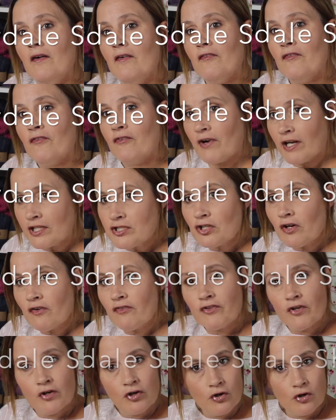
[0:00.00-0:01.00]
Fresh
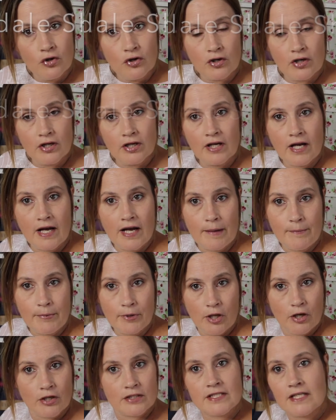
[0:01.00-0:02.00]
off the hook. I
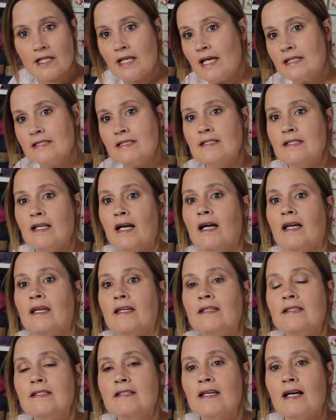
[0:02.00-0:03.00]
blocked it last
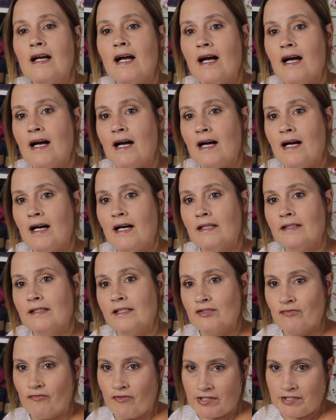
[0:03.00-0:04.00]
night and
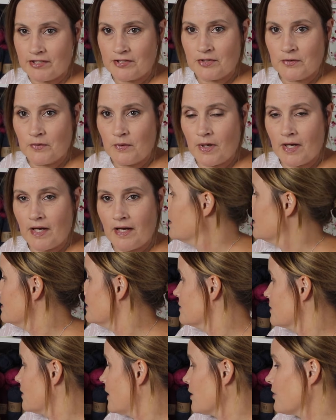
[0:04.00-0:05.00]
it's ready to wear,
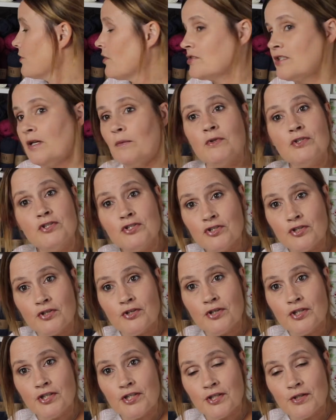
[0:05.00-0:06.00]
so I thought I would
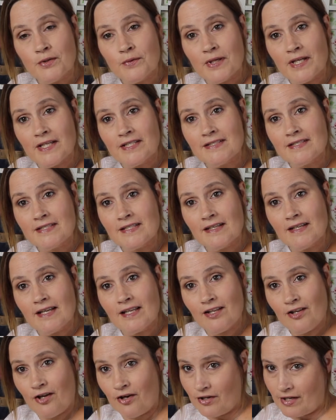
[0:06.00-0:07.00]
show you it
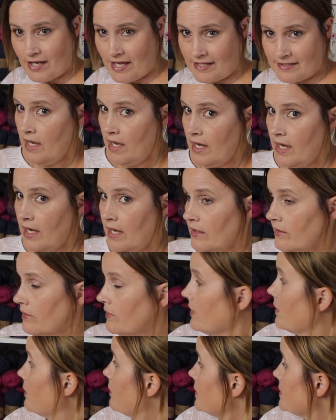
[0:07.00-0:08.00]
at long last,
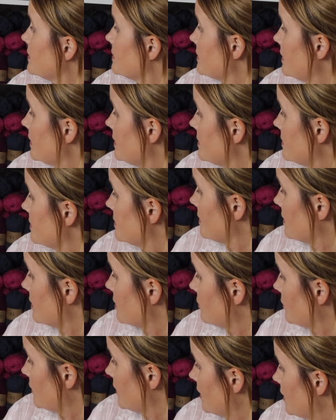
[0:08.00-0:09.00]
and this is the
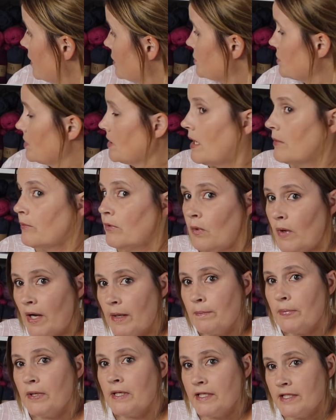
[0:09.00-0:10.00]
creation. I'm
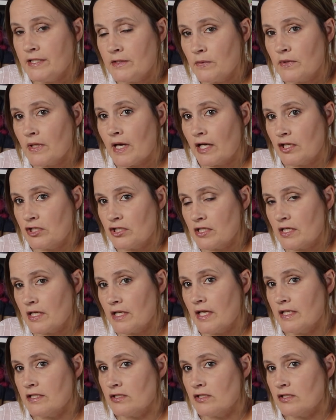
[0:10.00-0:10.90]
quite pleased with it actually.